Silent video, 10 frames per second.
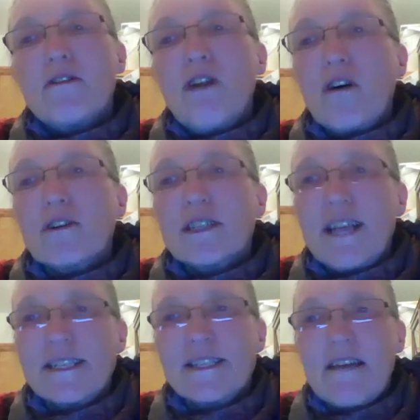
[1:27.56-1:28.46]
not
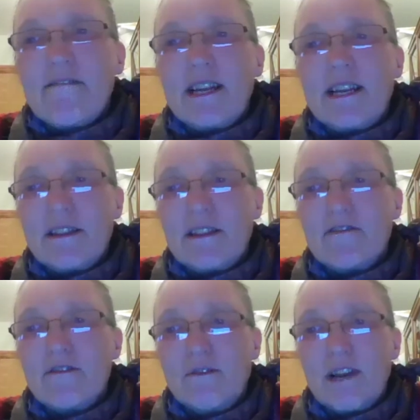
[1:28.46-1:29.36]
necessarily
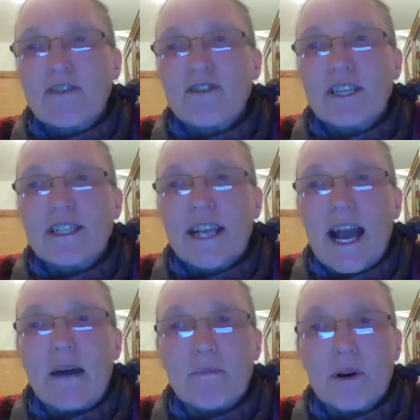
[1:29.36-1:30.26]
through increasing
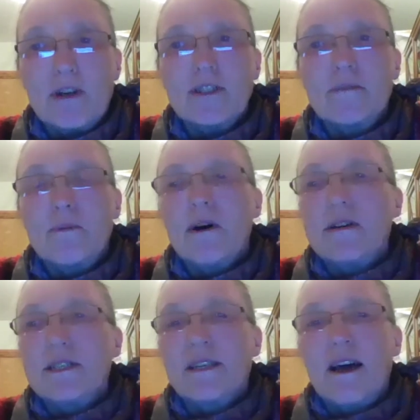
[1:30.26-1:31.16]
output,
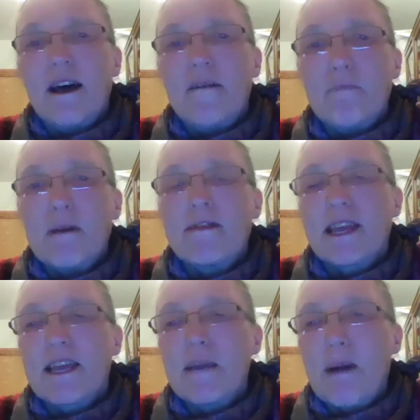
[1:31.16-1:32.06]
but uh, but
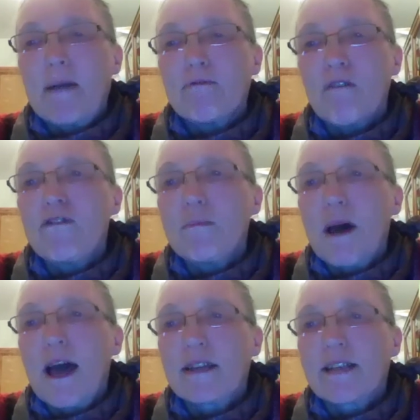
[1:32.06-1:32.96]
thinking about profit
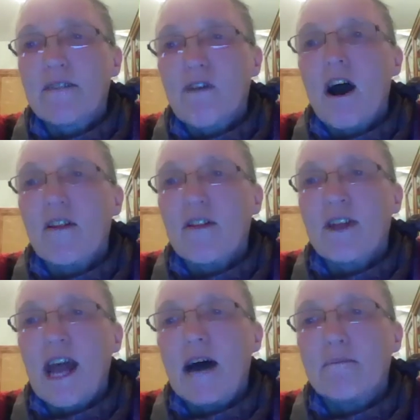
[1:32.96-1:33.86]
per hectare rather
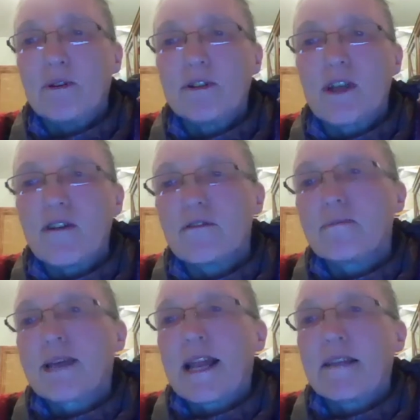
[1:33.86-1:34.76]
than output. So
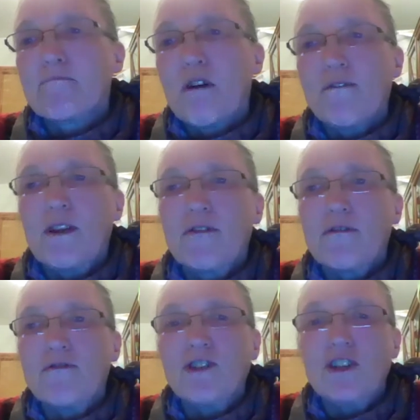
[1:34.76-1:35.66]
getting profit
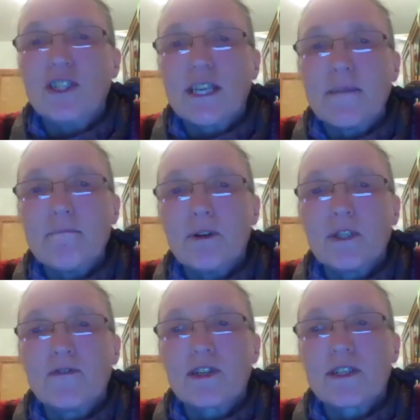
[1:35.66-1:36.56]
through reducing
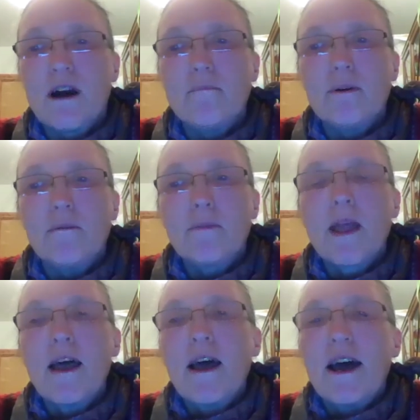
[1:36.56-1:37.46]
inputs, for example,
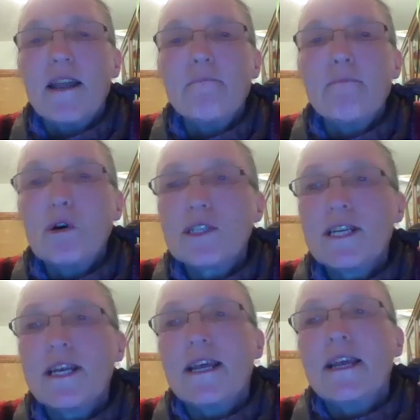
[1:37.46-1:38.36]
and
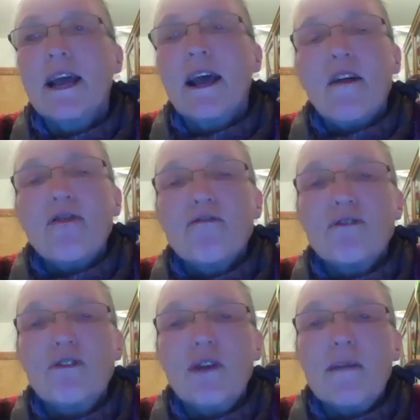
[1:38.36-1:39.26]
importantly
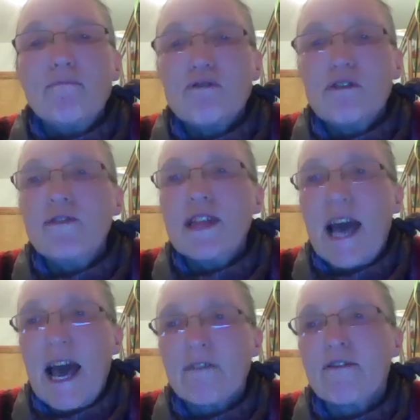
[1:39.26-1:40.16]
through improving
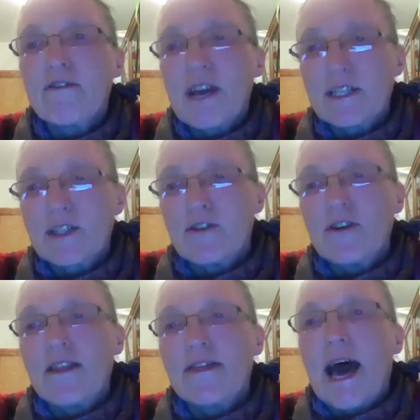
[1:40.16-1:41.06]
the health of their
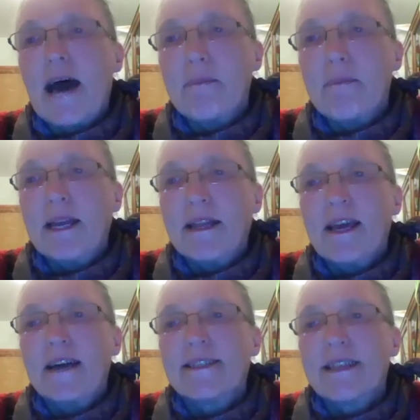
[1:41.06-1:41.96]
soil and that being
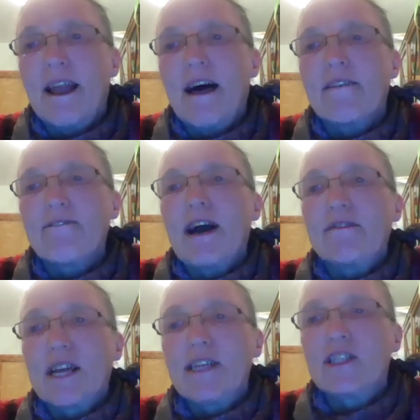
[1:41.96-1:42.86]
the underlying
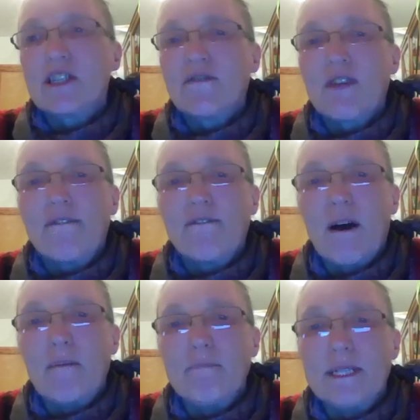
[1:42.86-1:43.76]
foundation of their
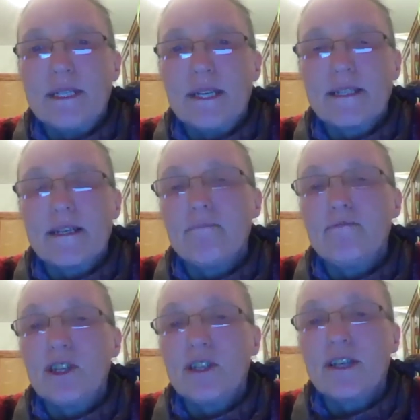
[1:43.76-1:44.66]
farm business and
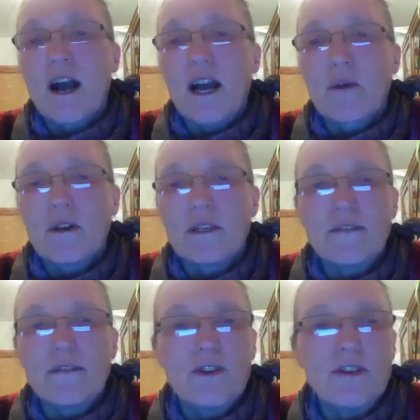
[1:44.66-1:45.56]
producing high
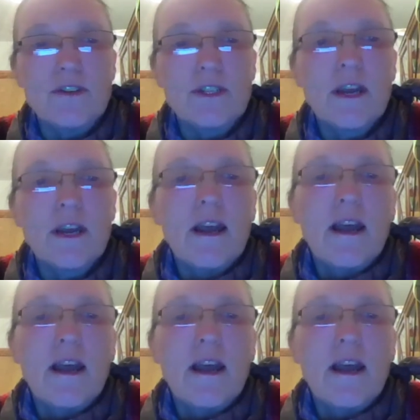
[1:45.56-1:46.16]
quality food.